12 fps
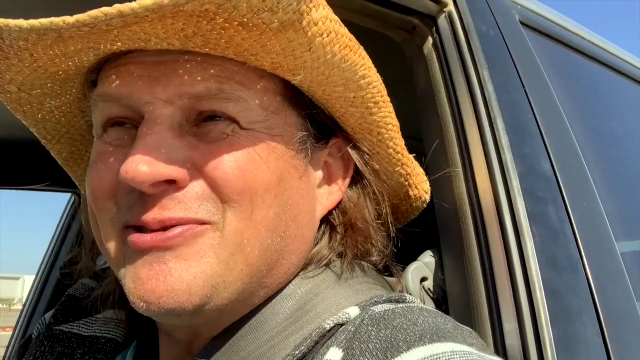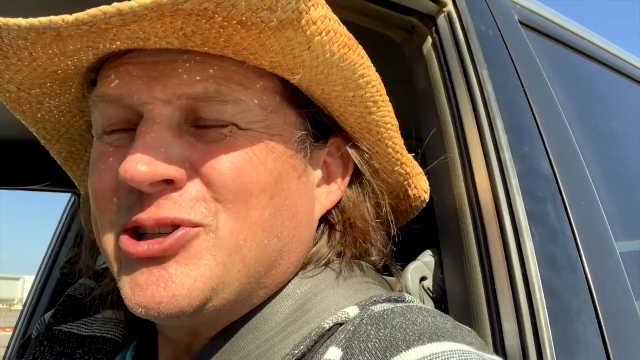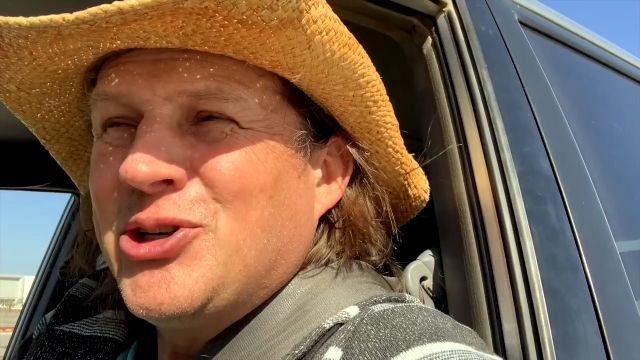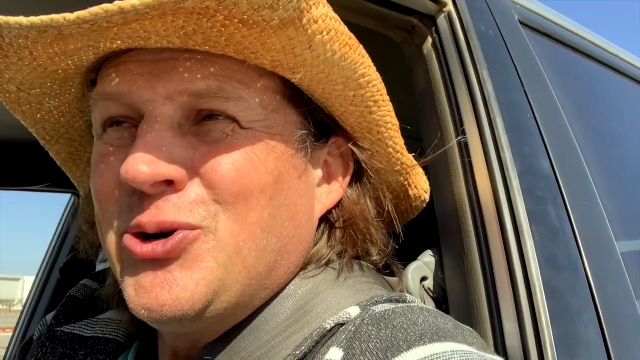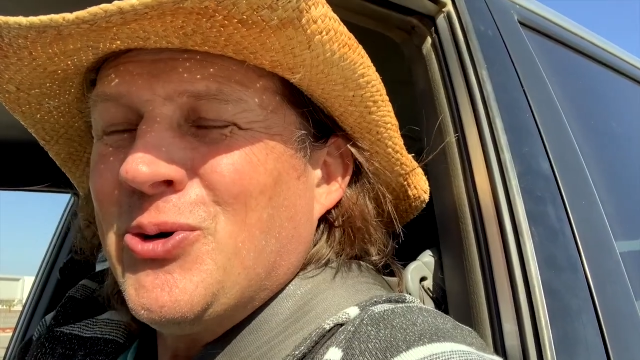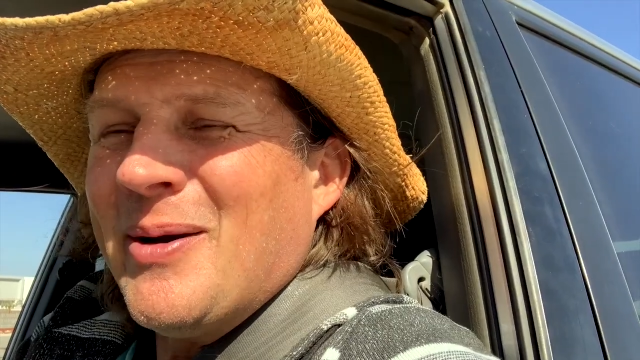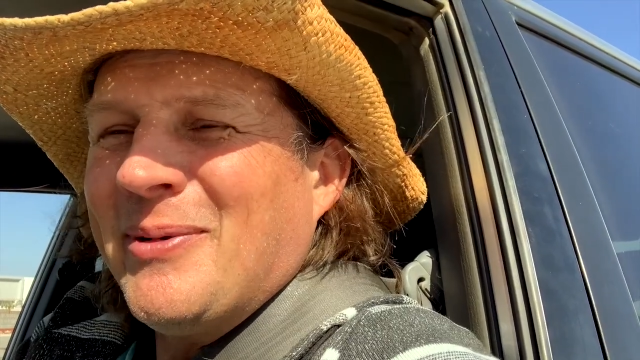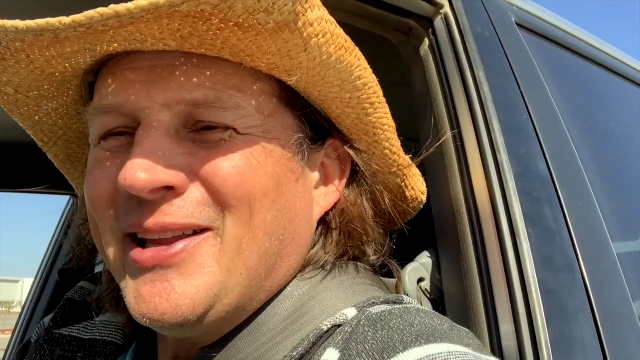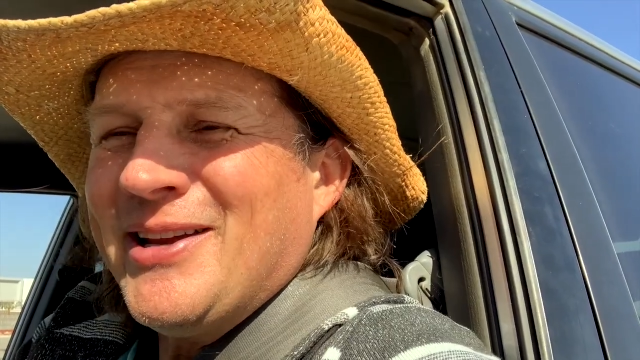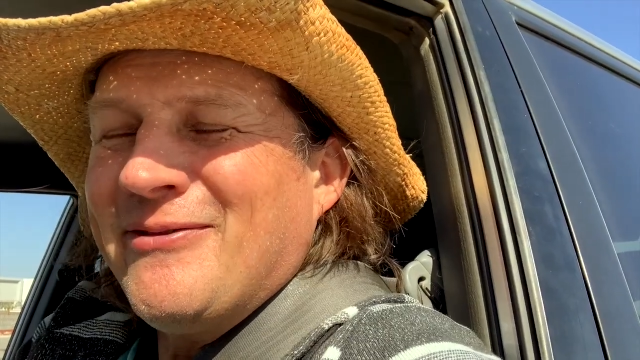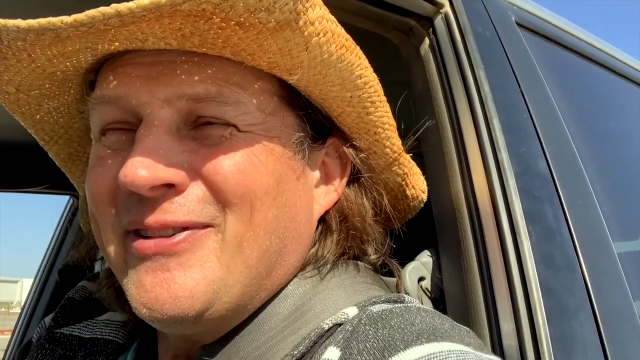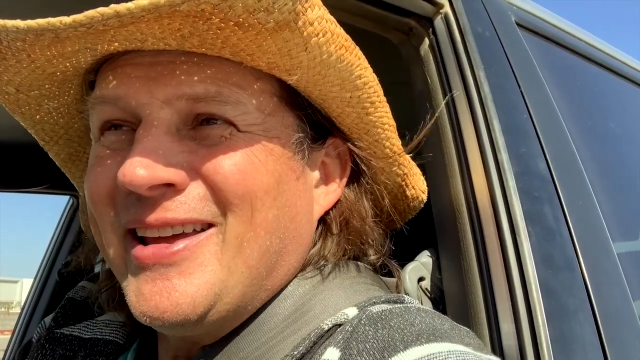two, I
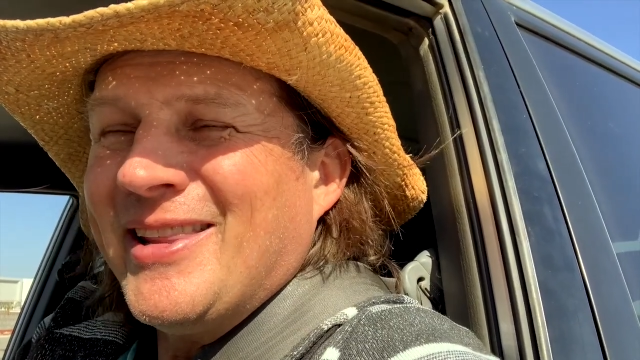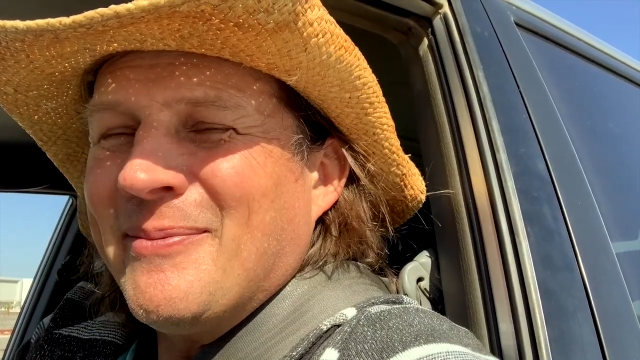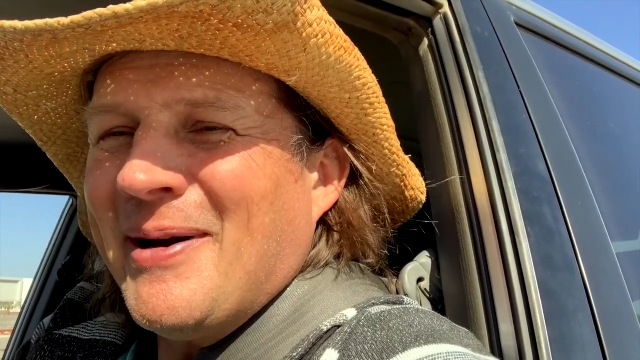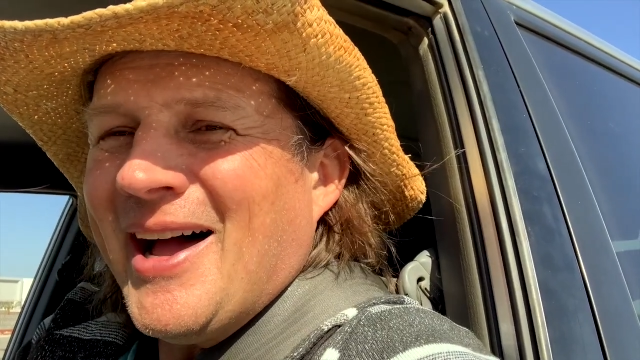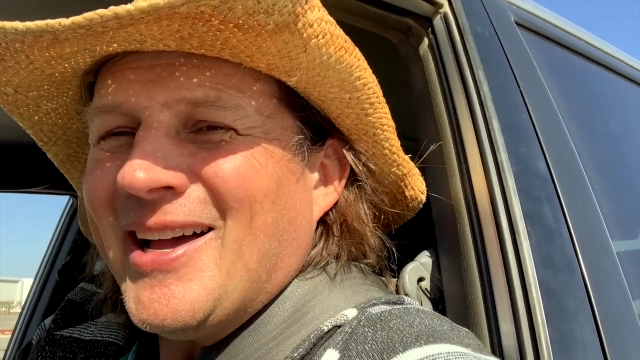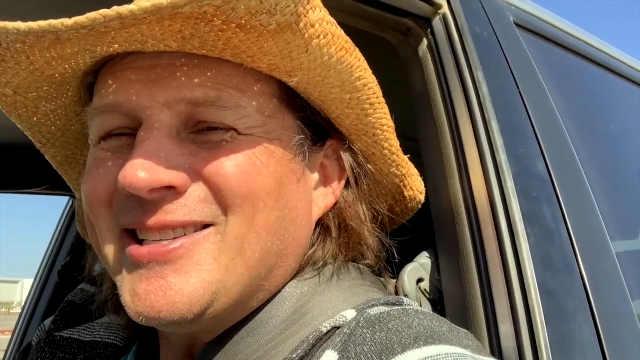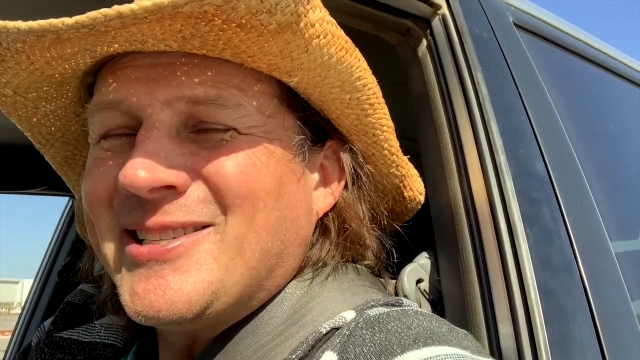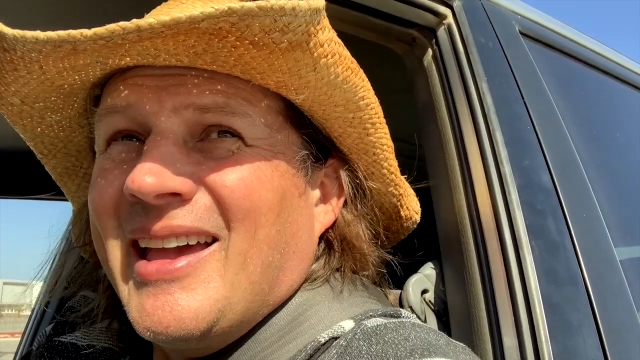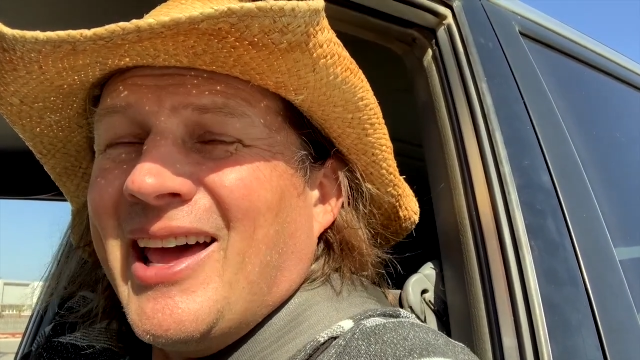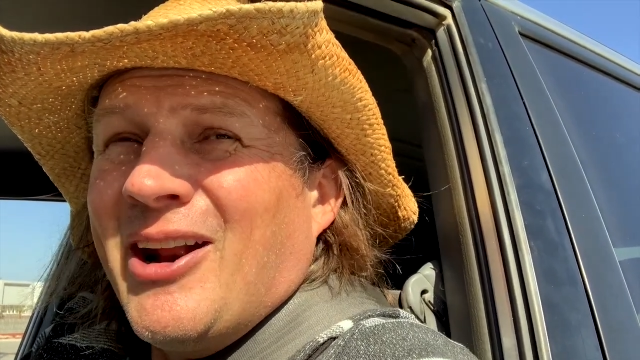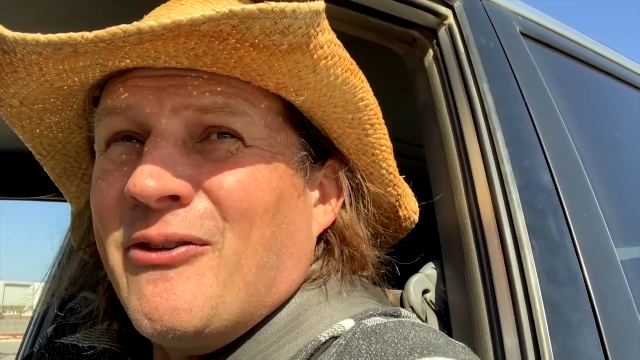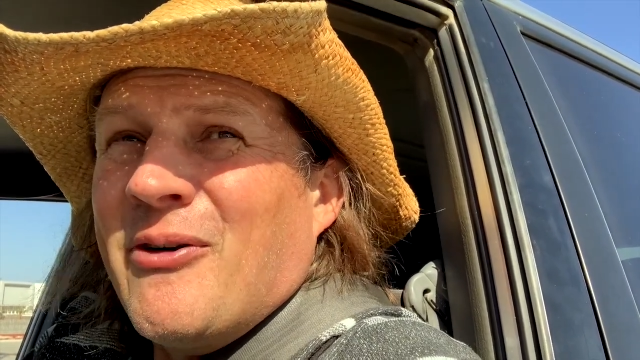believe, in La Paz.
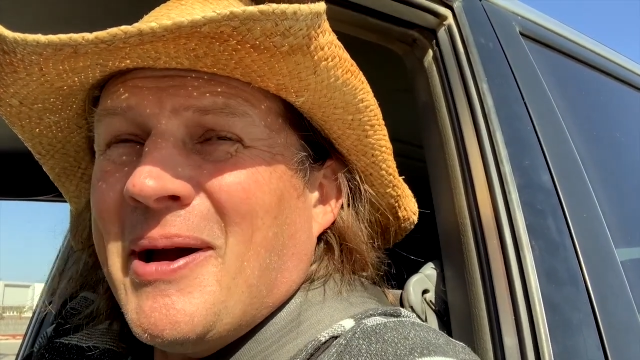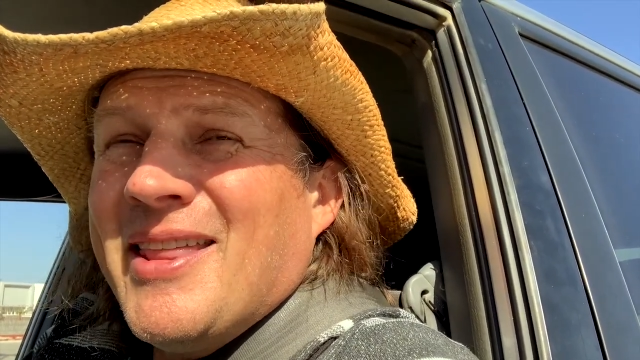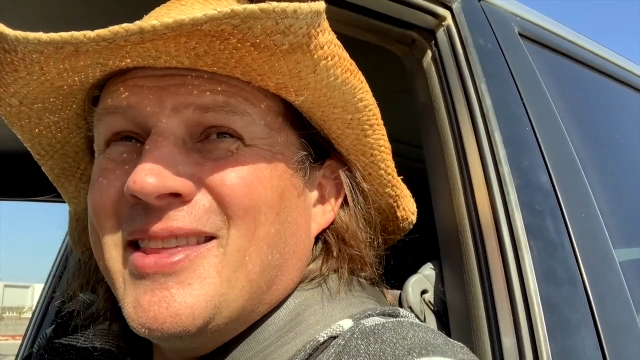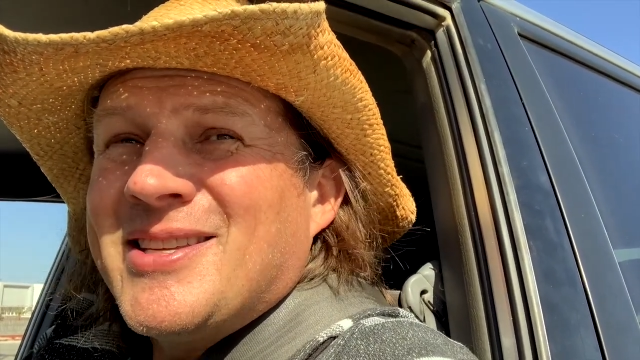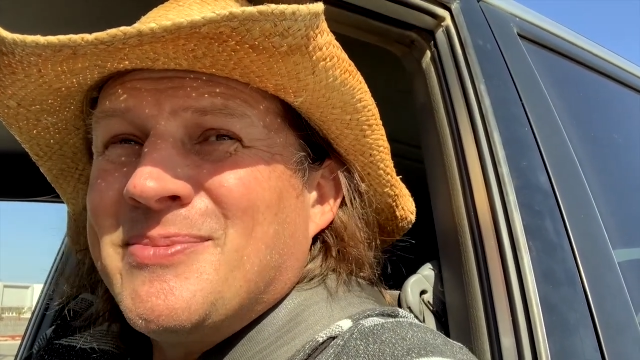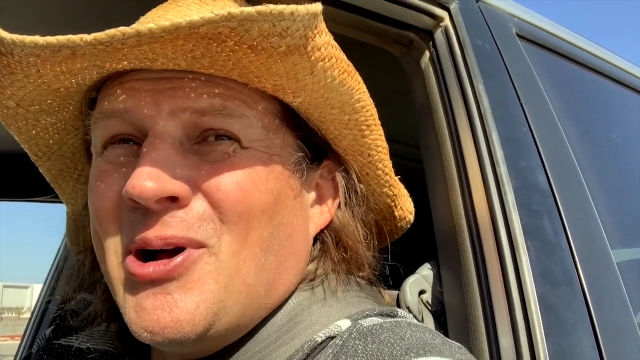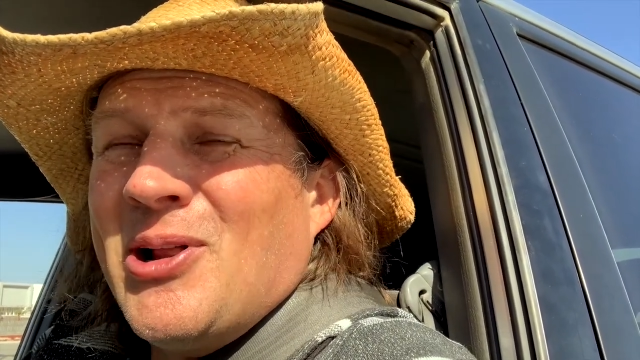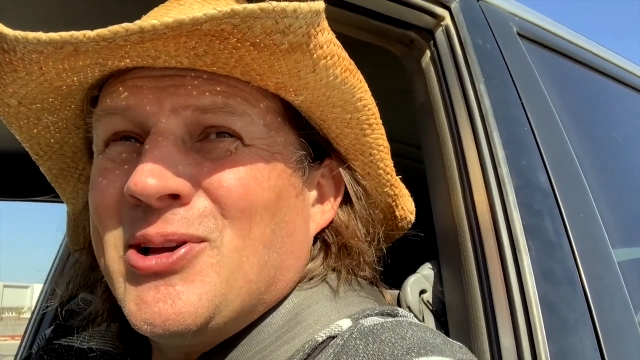And over by this mall,